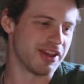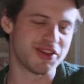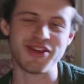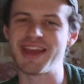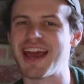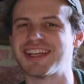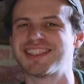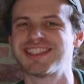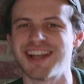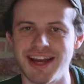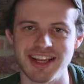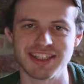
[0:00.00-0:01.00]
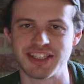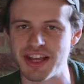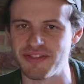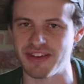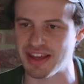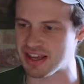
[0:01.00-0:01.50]
You can get as
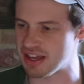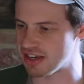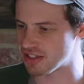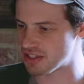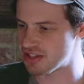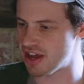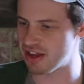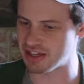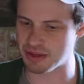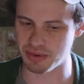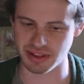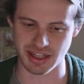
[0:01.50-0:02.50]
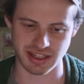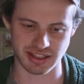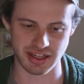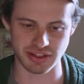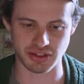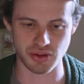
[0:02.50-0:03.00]
scientific and as nerdy with
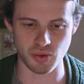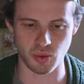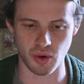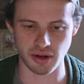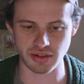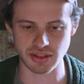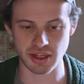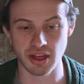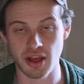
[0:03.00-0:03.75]
this as you want.